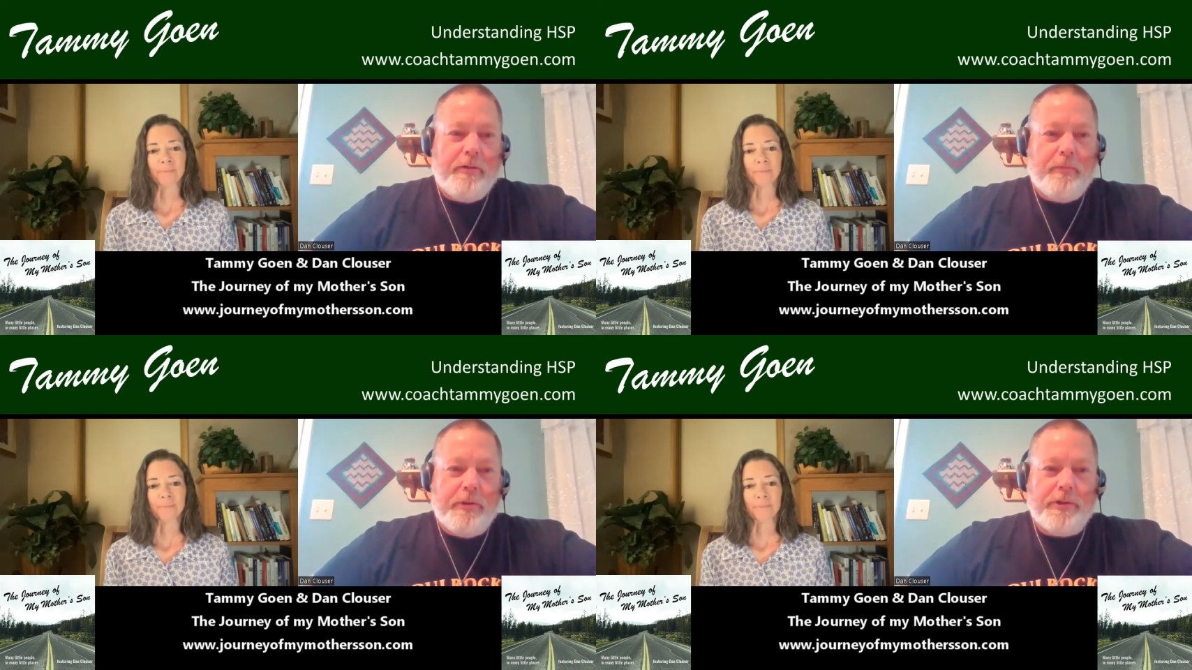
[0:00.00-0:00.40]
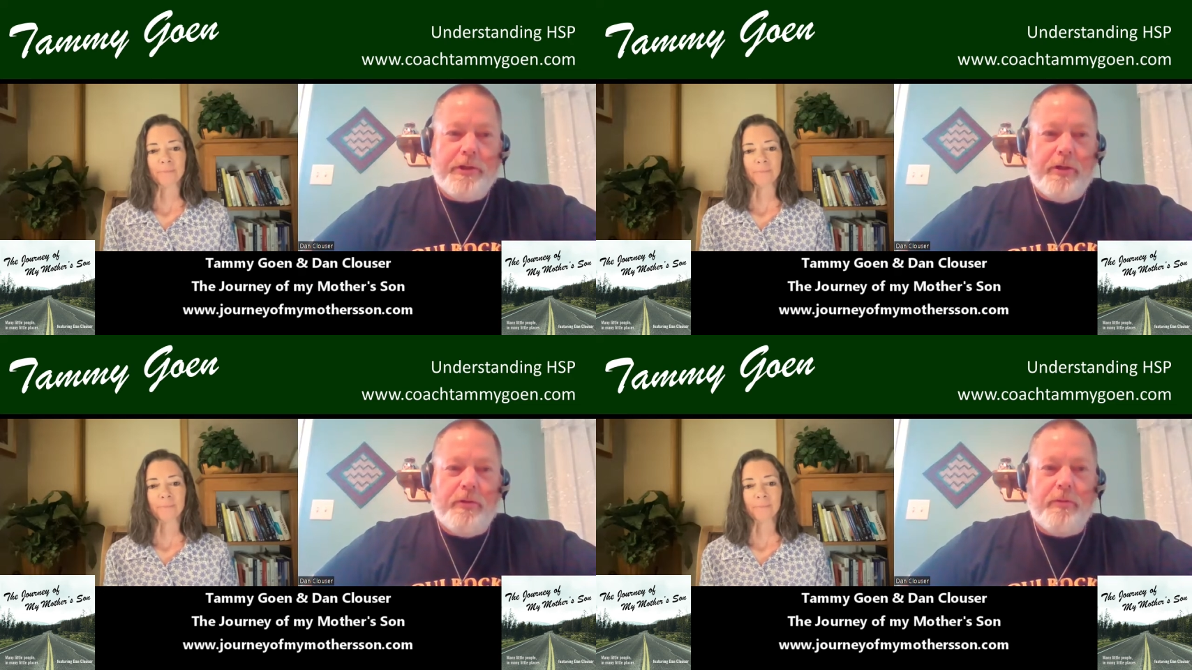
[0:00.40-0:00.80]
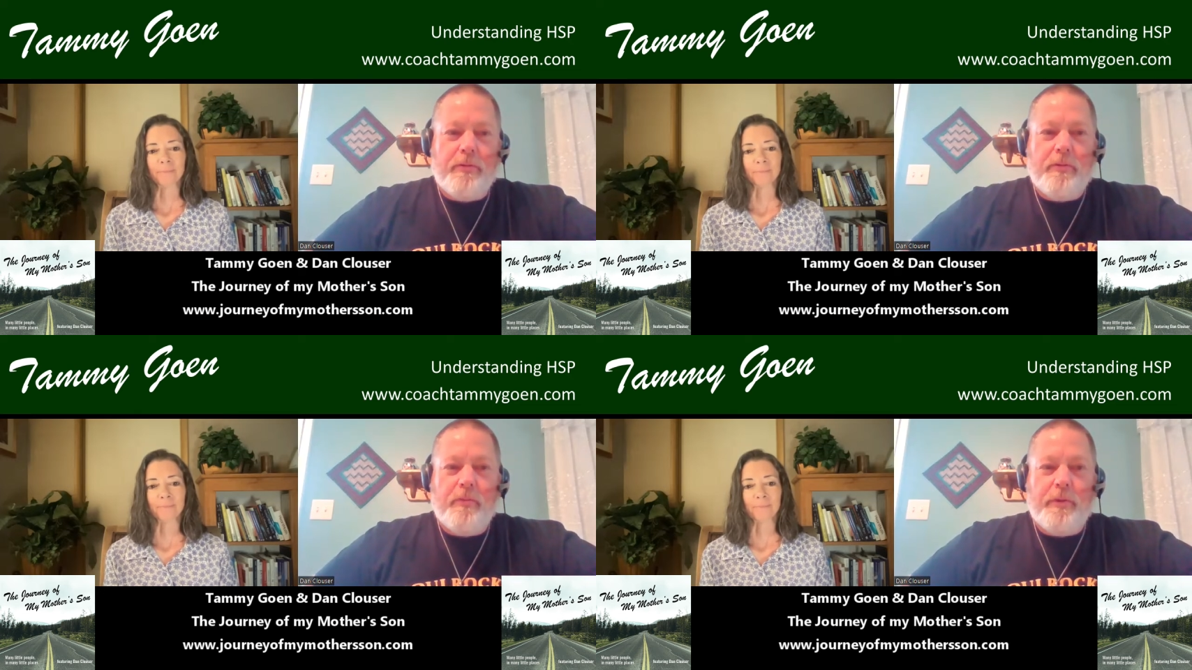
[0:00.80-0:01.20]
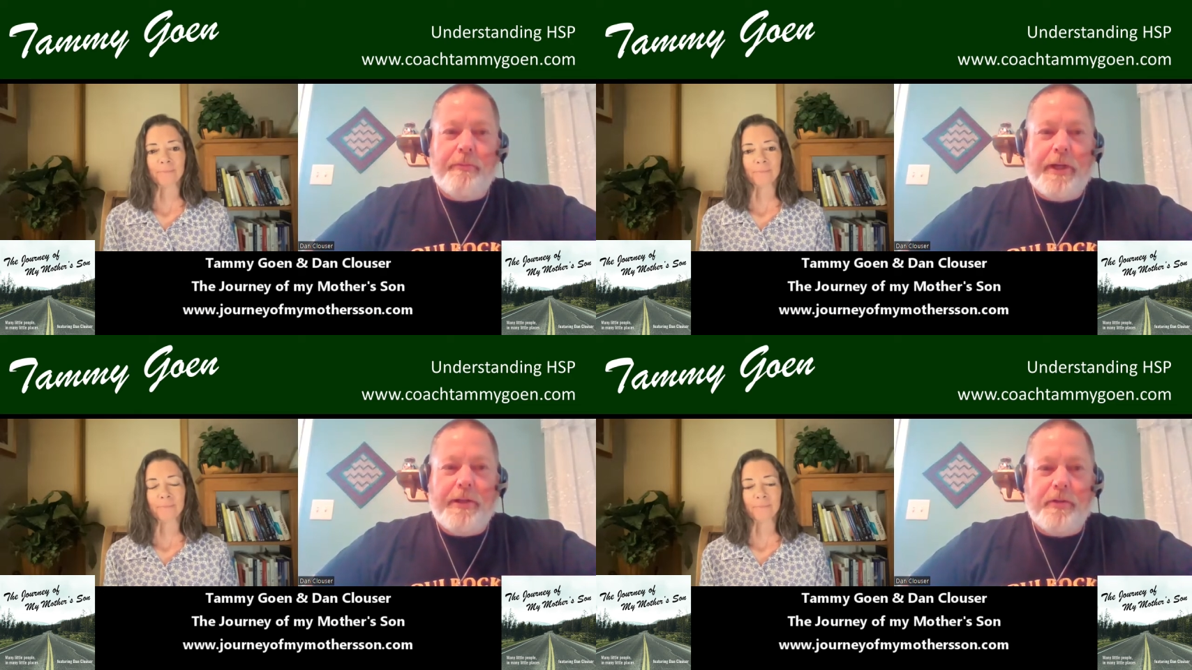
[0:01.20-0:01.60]
Speaker 1: which go, when
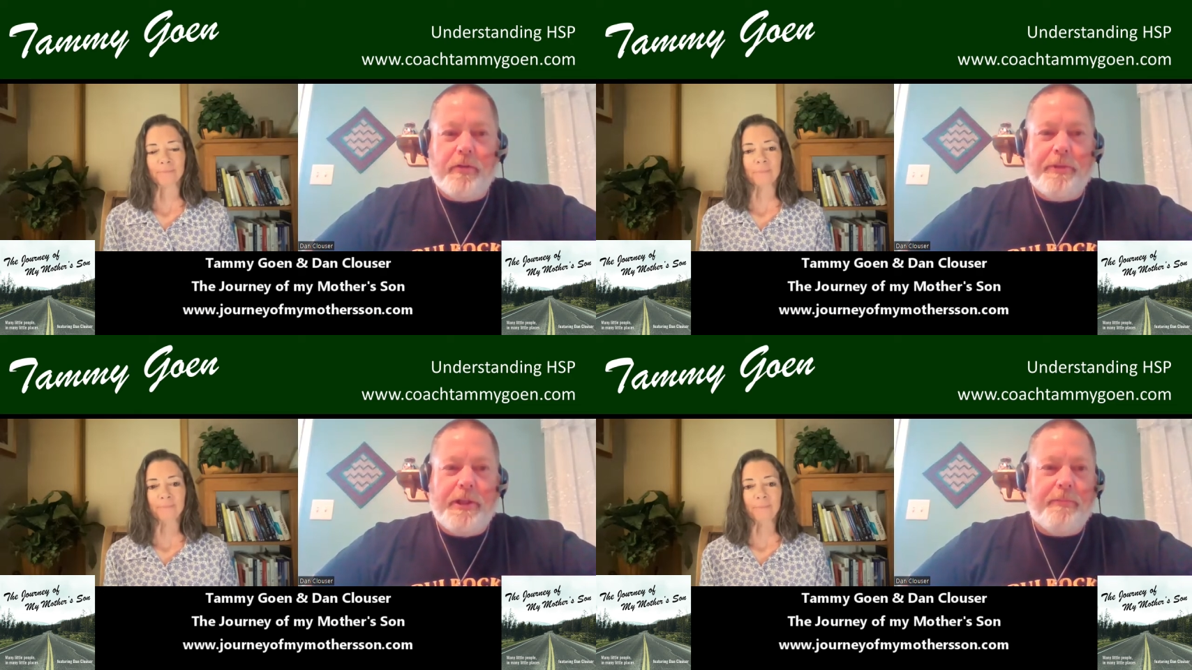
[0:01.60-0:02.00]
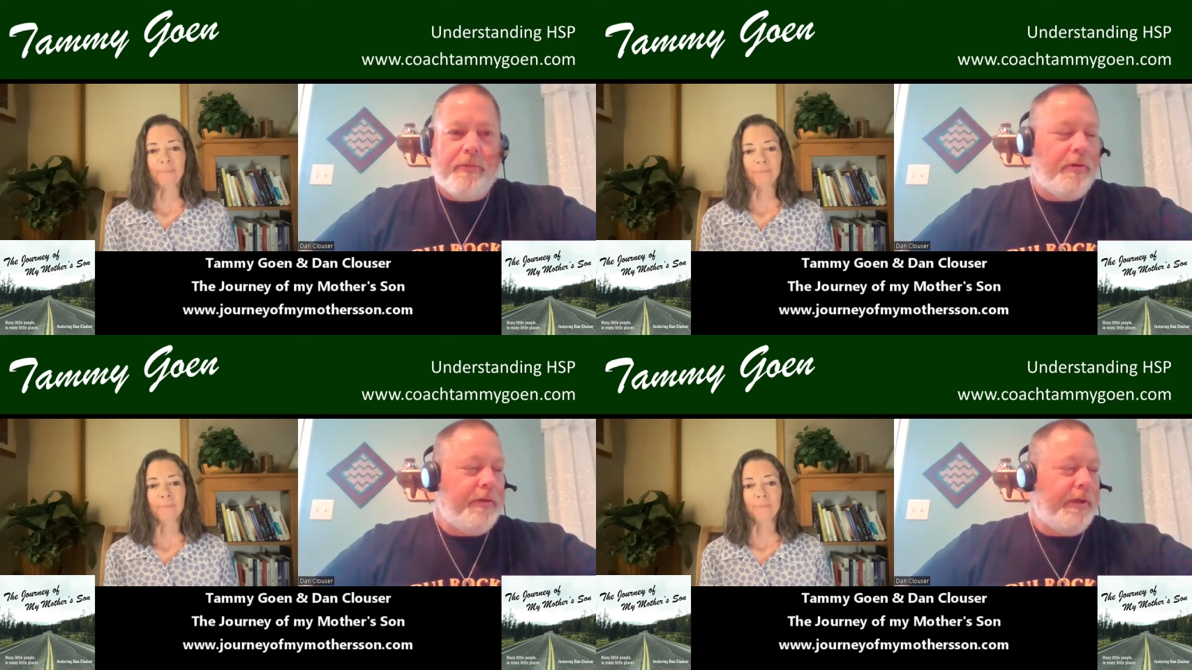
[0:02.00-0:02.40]
many little people